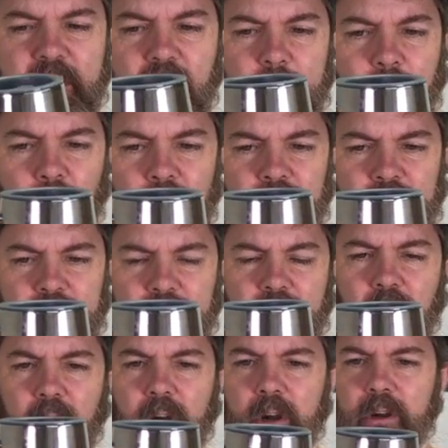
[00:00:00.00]
cup holder in the
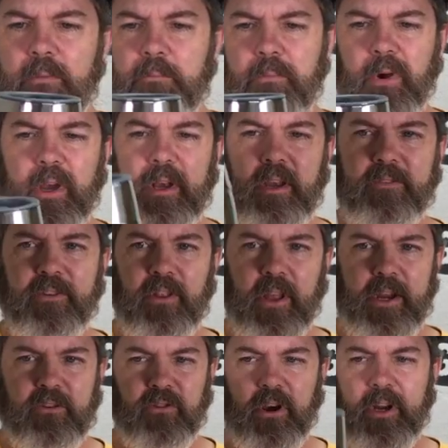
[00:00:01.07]
car, but if you
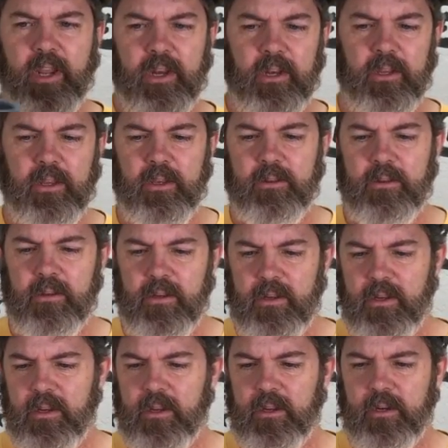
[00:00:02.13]
like drinking a
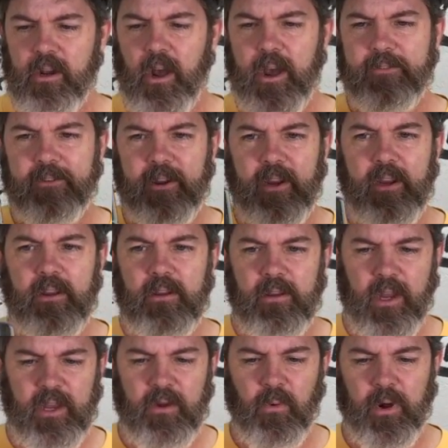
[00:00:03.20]
coffee
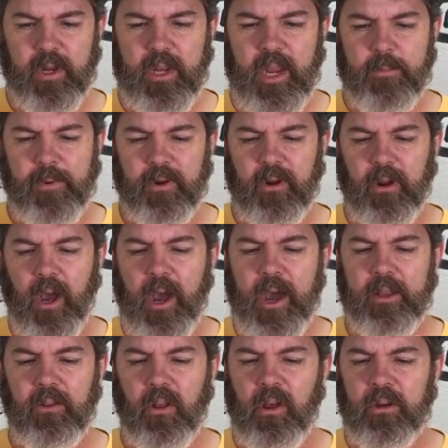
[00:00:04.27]
and you want to keep it
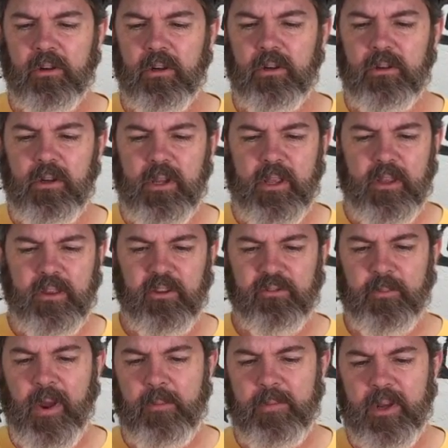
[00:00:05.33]
hot longer,
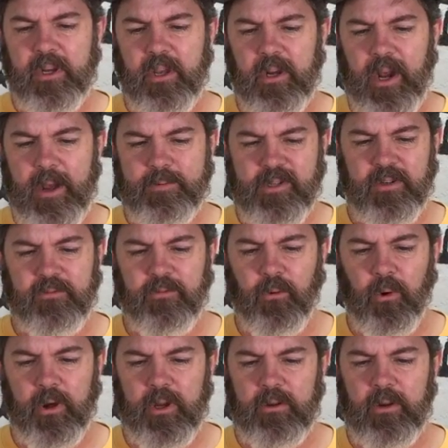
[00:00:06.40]
this might be a good option
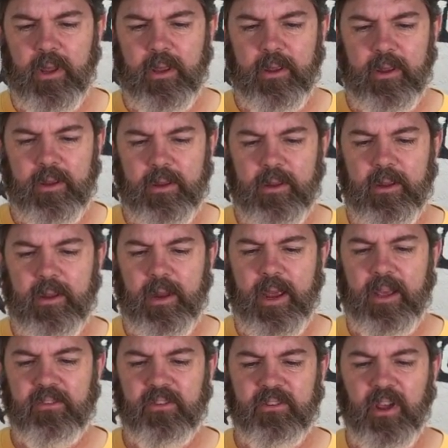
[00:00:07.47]
for you. It
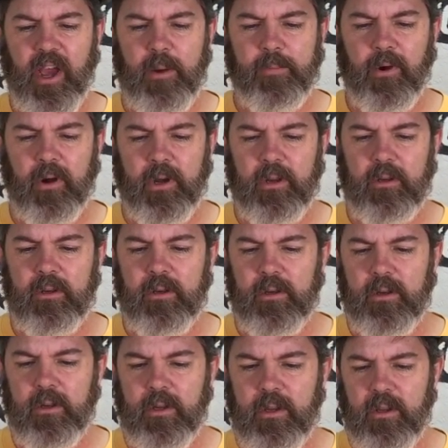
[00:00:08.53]
has a top on it
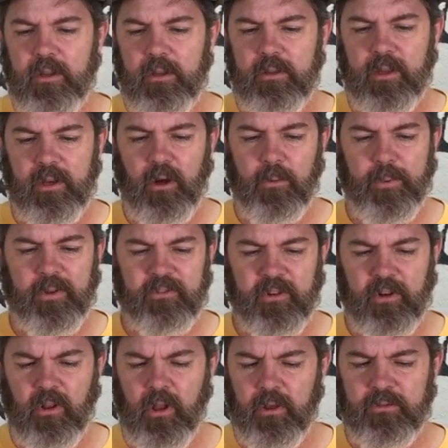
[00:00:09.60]
that opens
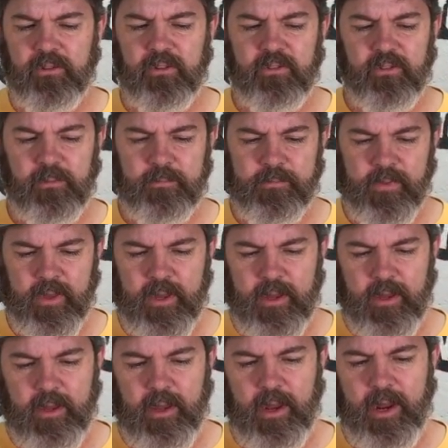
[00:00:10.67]
and closes,
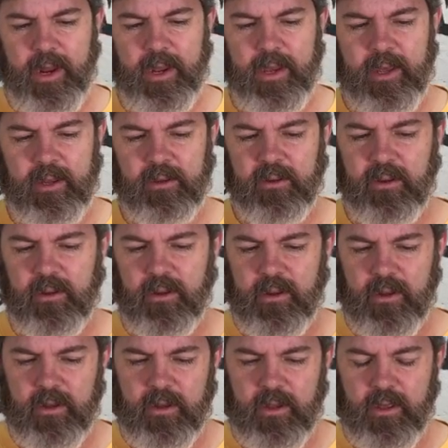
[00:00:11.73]
and
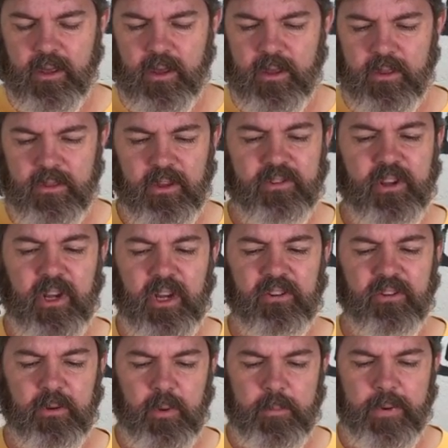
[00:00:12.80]
this could
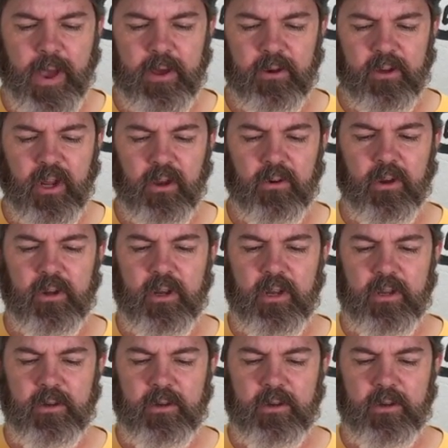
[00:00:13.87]
easily be powder coated.